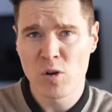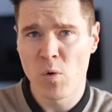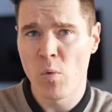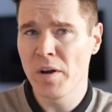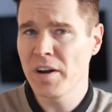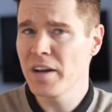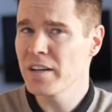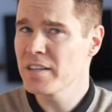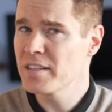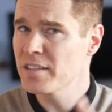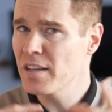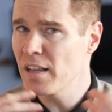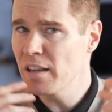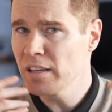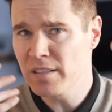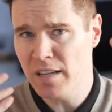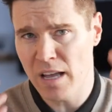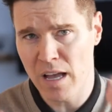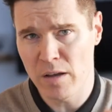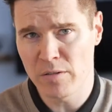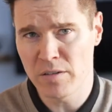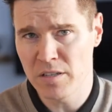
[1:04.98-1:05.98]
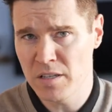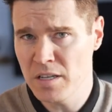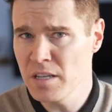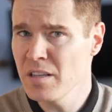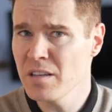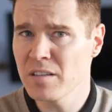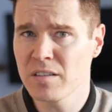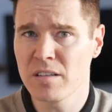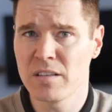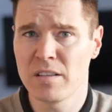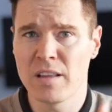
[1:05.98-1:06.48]
when I sell his house, he
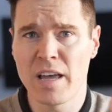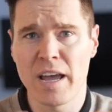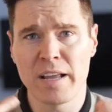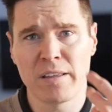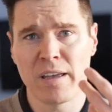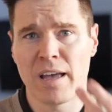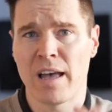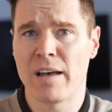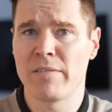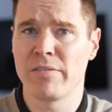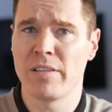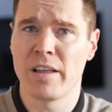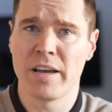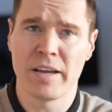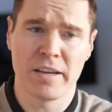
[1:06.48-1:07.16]
doesn't like to have